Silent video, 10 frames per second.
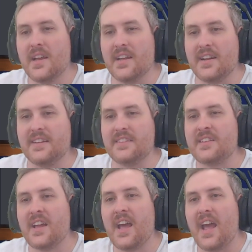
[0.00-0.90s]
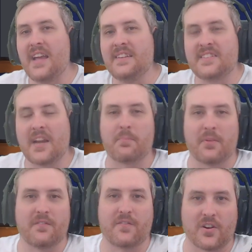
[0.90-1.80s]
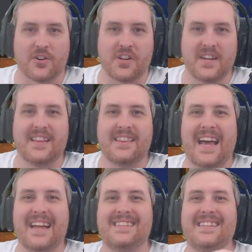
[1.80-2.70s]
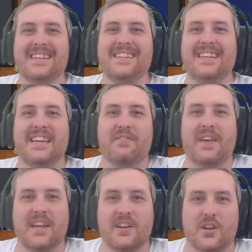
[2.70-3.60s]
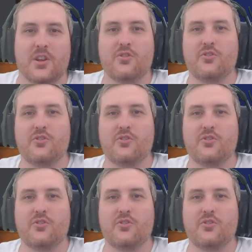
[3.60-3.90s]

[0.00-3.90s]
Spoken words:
It is a separate version that didn't give in